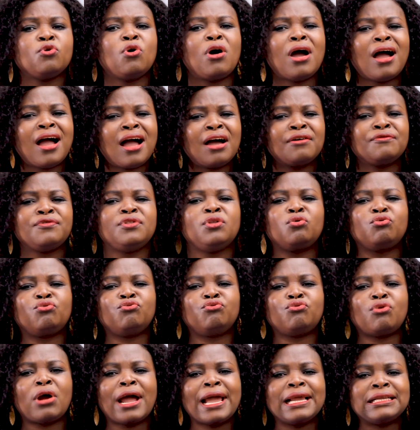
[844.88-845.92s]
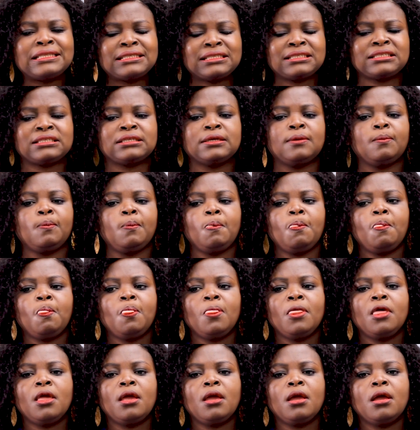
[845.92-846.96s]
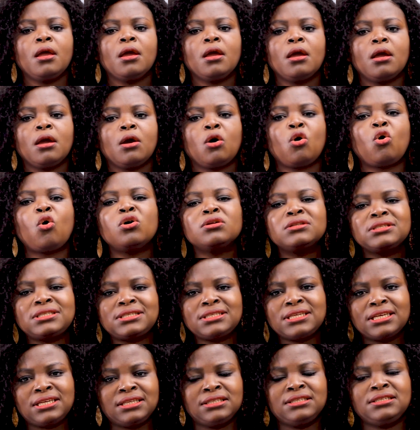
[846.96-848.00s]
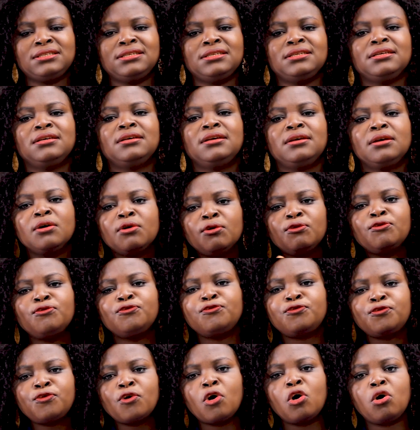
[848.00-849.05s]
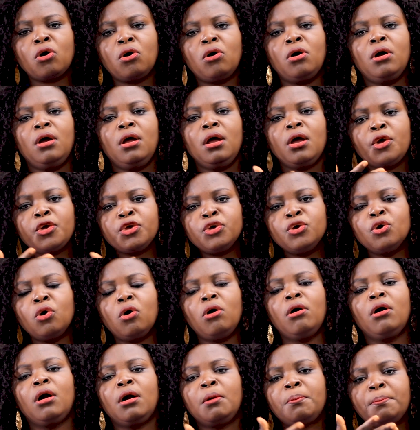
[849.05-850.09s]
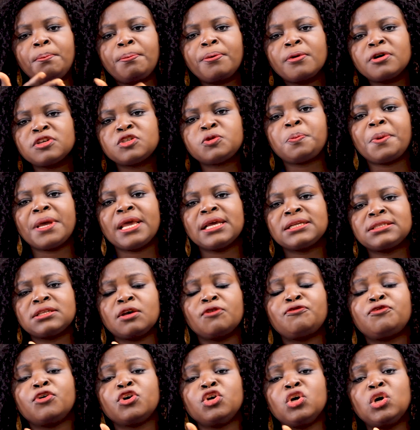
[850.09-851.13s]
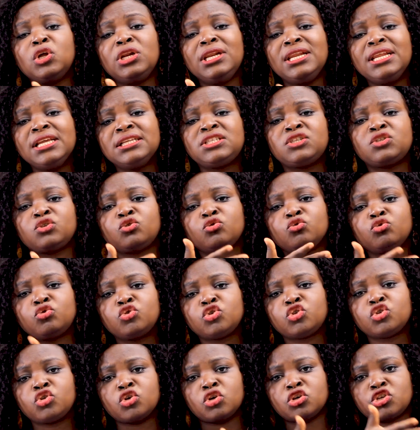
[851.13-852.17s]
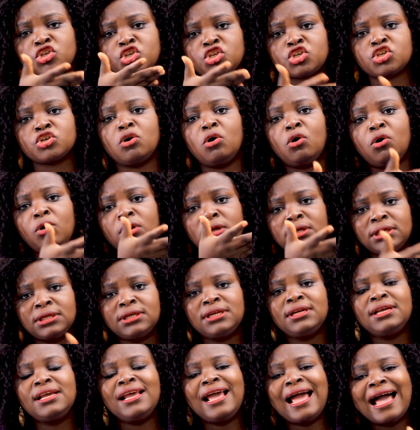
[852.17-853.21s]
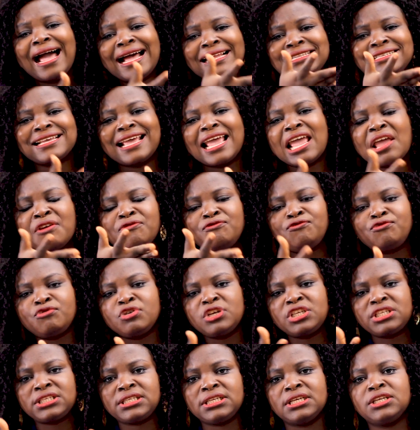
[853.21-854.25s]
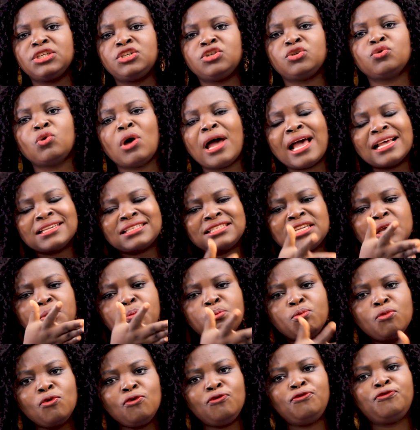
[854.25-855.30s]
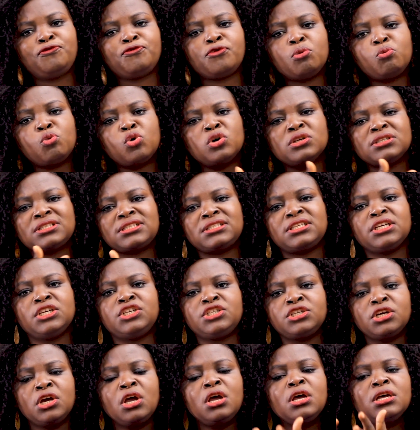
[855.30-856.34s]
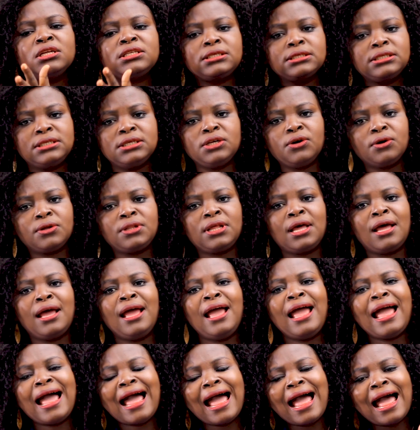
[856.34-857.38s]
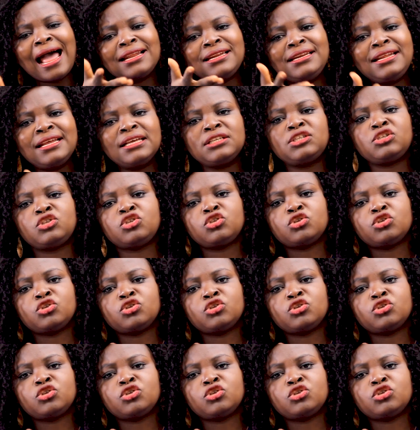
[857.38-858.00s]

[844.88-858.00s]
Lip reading: you have the right content for your prospect, for your leads to touch on at every stage. So as they move from one stage to the other, are they